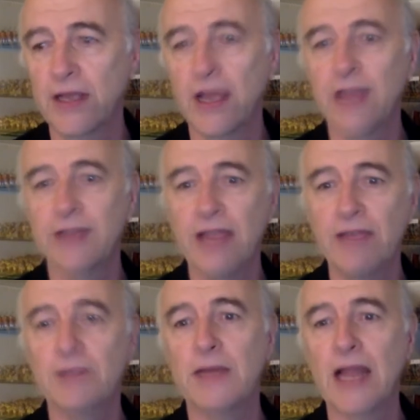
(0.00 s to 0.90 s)
And
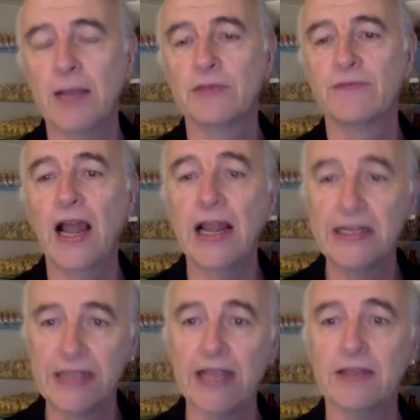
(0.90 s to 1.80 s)
David's been able to
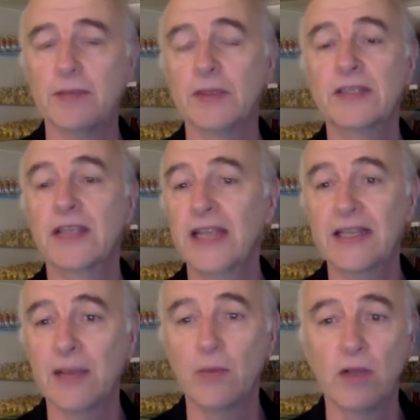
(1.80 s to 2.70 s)
validate them and say, yes,
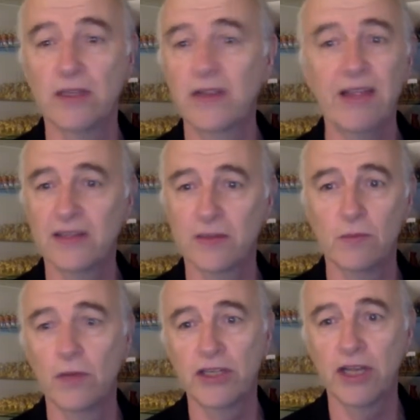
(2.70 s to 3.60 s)
that works, and that doesn't
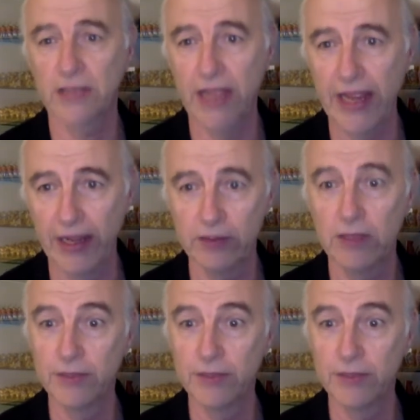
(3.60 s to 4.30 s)
work, chuck that out,